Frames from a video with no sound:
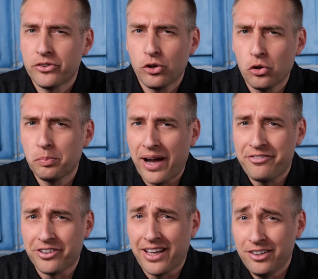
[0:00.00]
But this whole
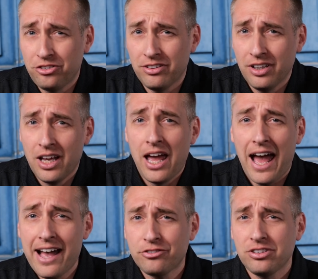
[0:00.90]
bifurcation
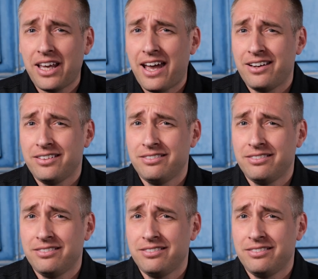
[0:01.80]
actually had